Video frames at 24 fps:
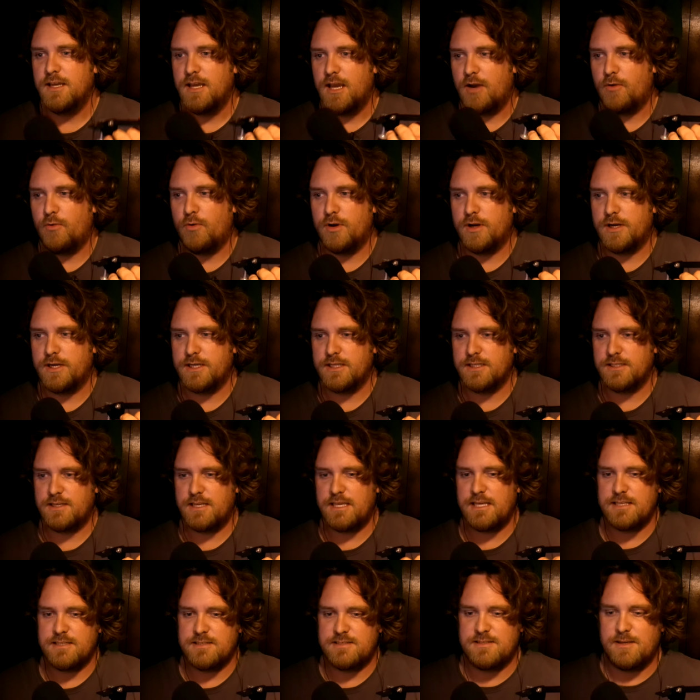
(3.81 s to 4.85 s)
I wanted to
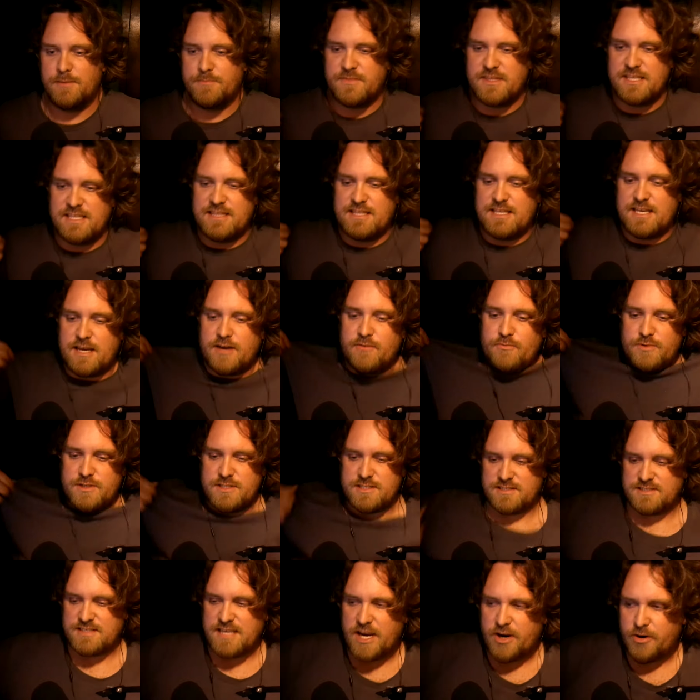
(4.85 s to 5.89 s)
get something that
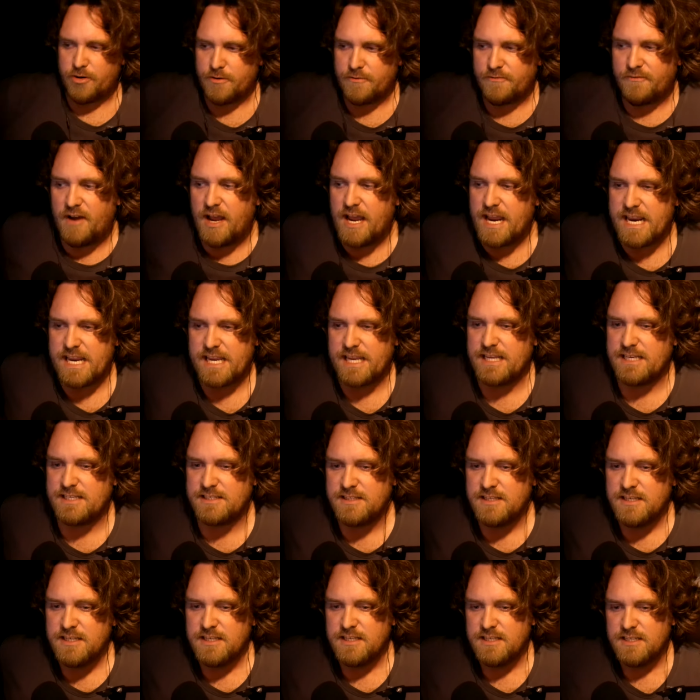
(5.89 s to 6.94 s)
was terrifying
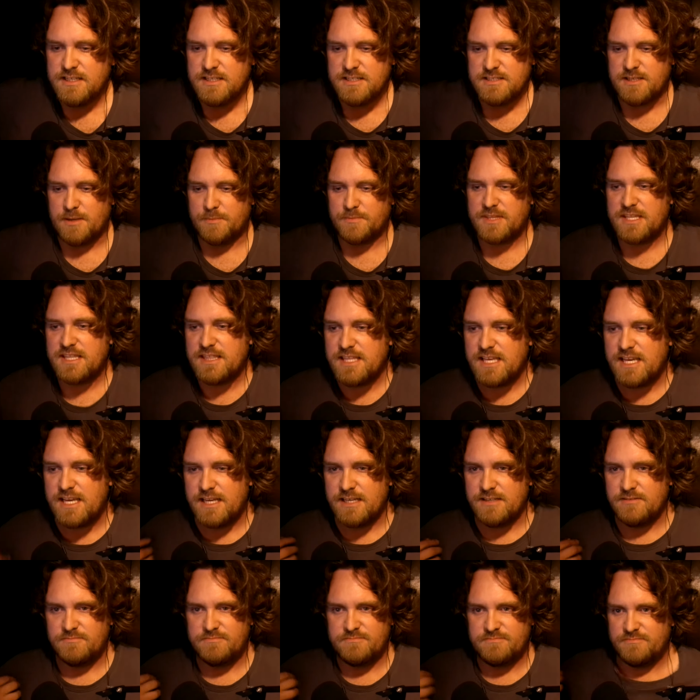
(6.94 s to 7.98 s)
and something
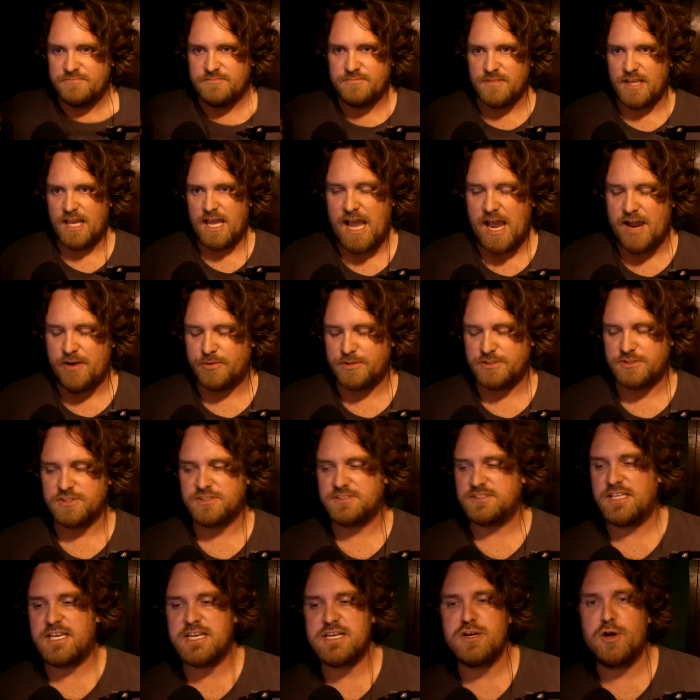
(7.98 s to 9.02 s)
that I would
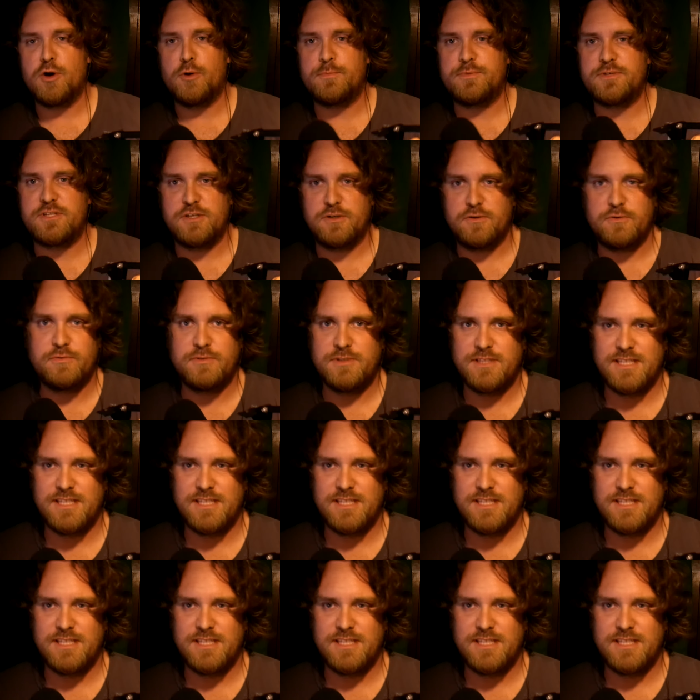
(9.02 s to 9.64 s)
just say nope to.